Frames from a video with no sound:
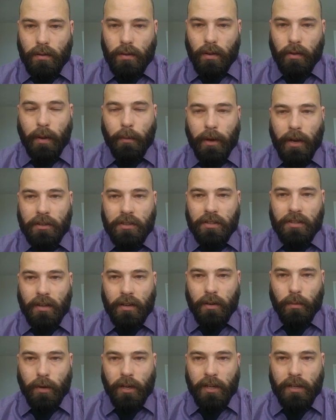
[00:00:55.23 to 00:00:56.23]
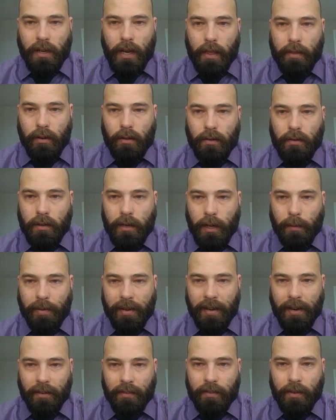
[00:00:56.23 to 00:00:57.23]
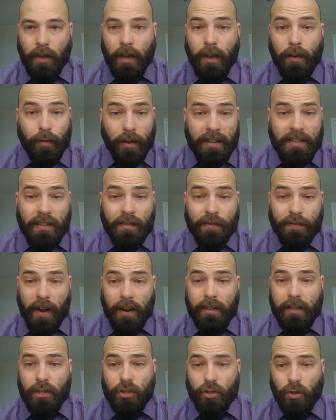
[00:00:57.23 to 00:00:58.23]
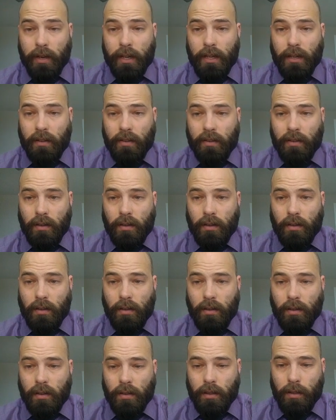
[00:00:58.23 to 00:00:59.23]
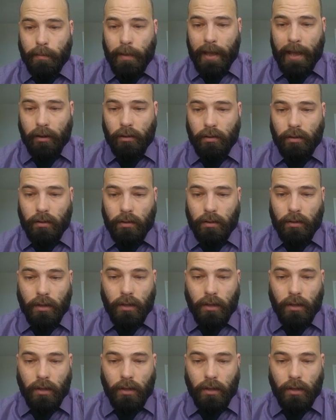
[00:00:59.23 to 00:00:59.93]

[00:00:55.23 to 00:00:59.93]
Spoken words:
Okay, we're actually starting to work together, it appears. France has finally joined the battle.